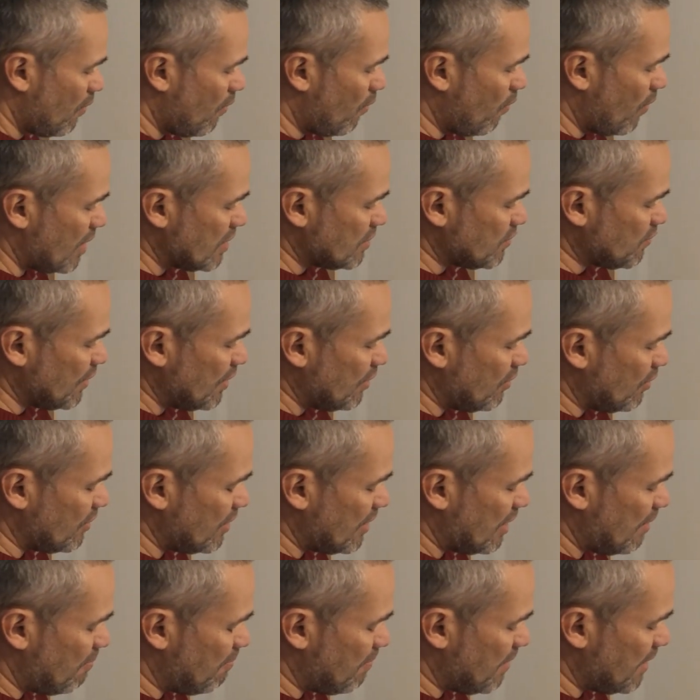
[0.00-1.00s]
Once we know
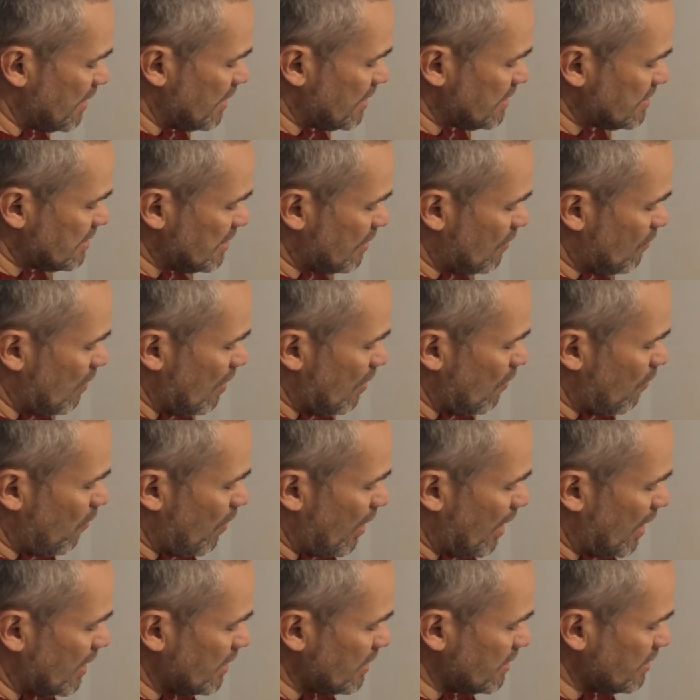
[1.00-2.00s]
that b is equal
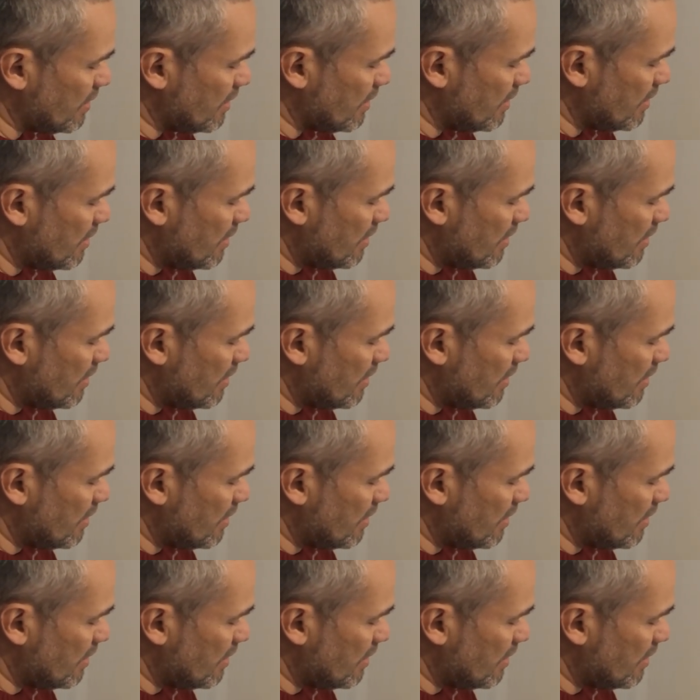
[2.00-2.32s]
1,